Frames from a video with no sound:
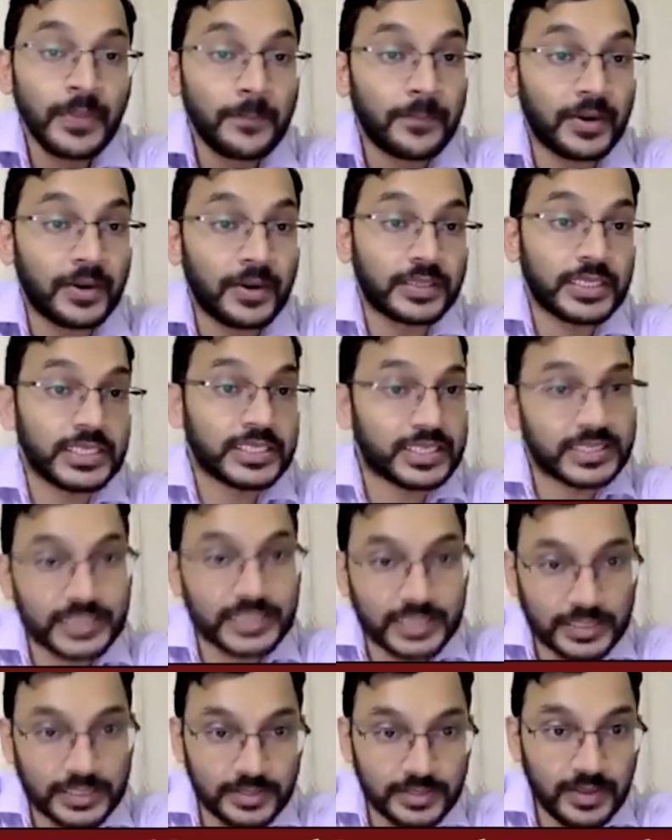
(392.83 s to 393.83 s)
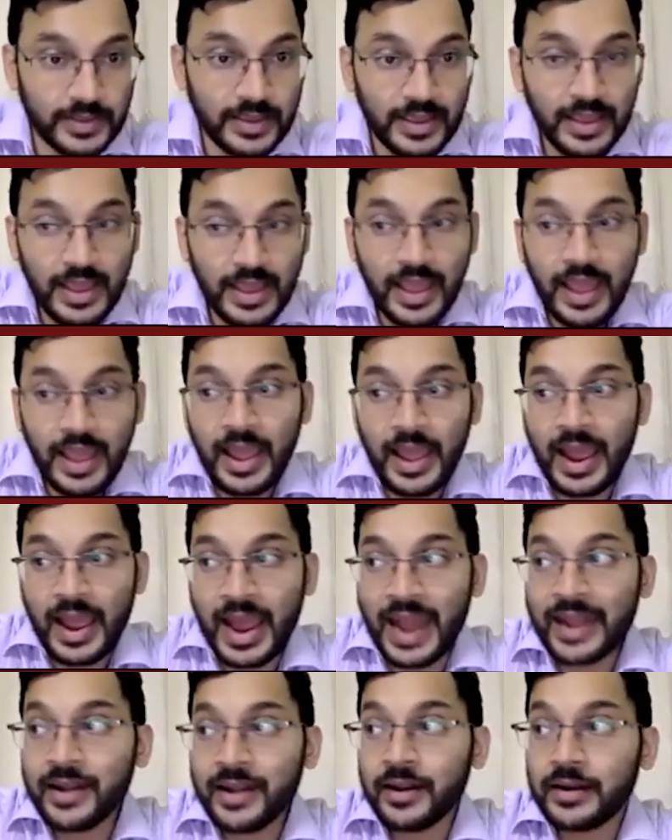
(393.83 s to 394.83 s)
Perthes disease.
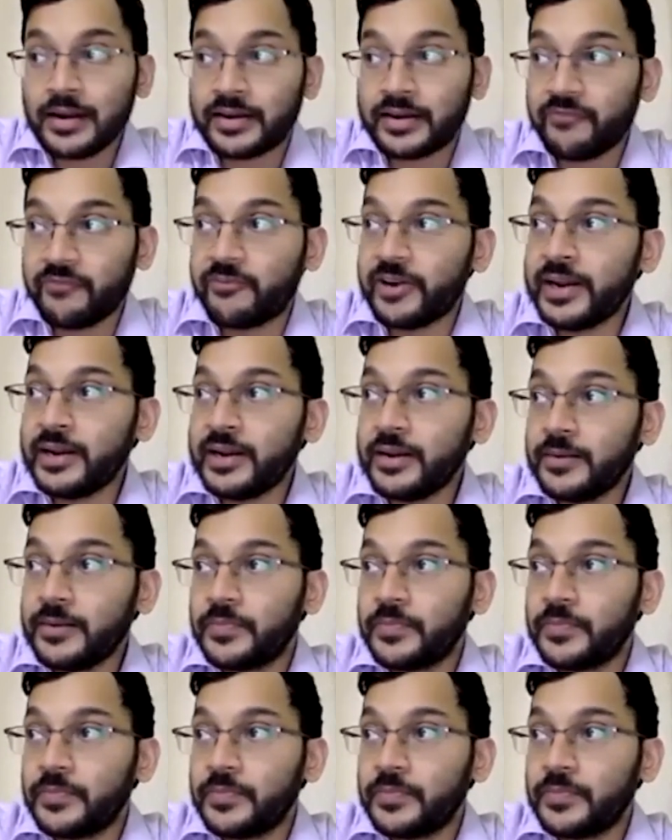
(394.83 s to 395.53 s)
And different